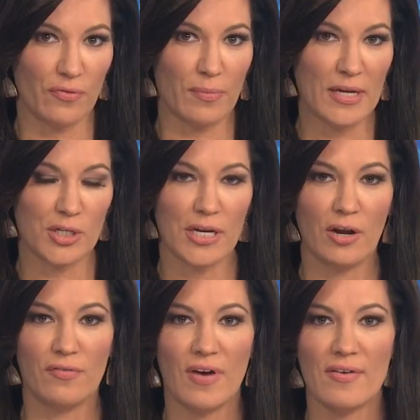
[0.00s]

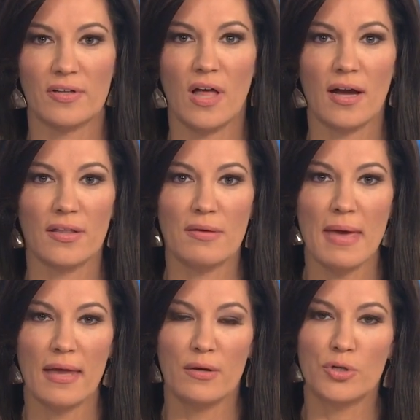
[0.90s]
Information here at 5 o'clock on
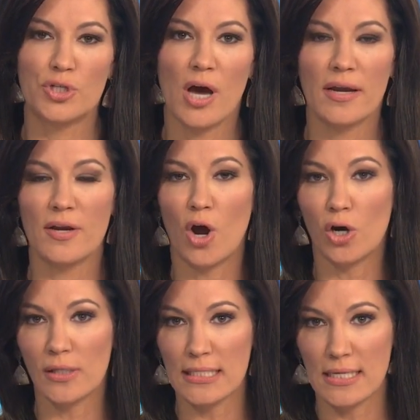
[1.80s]
the man who shot an
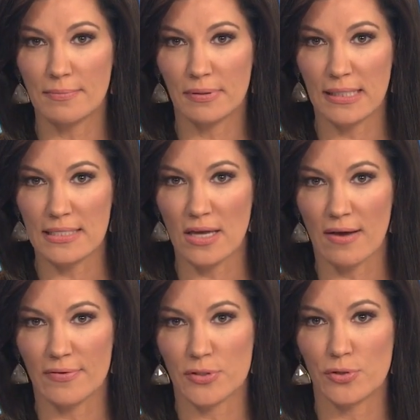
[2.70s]
Arlington
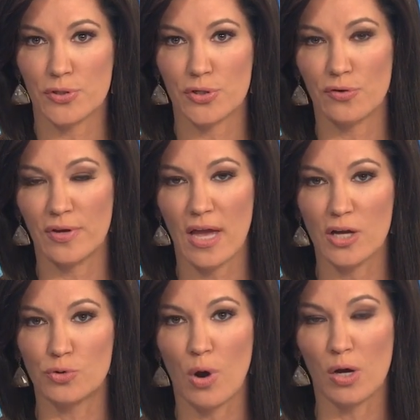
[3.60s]
police officer
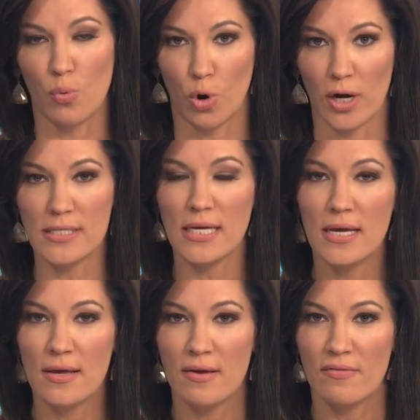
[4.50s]
serving a drug warrant.
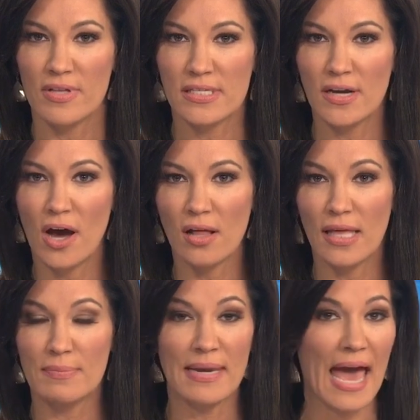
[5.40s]
Vincent
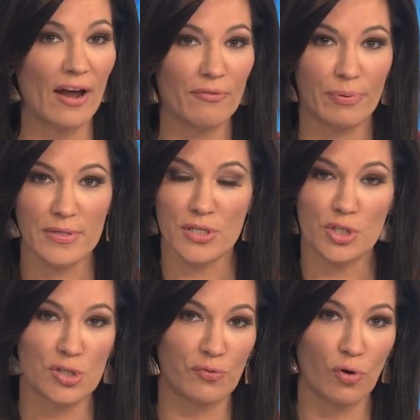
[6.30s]
Hall had been out of
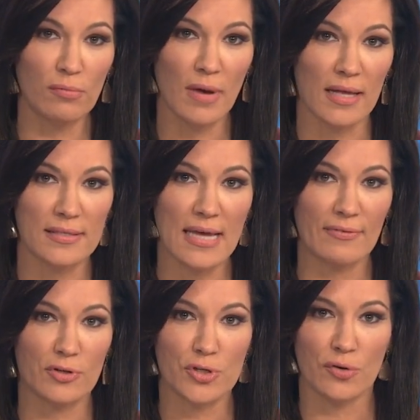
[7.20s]
prison just four months
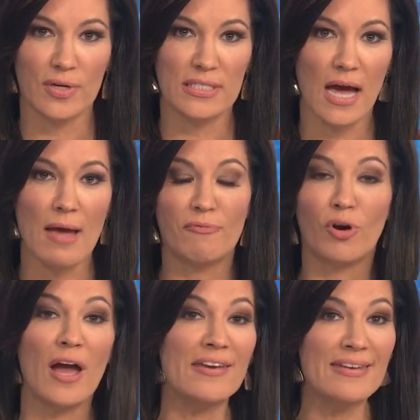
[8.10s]
after serving time
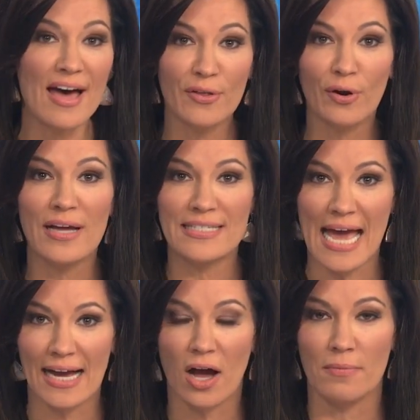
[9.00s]
for another
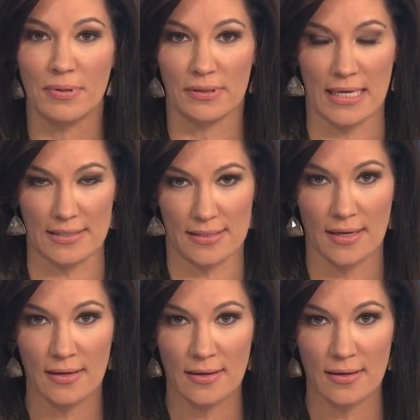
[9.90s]
attack on police.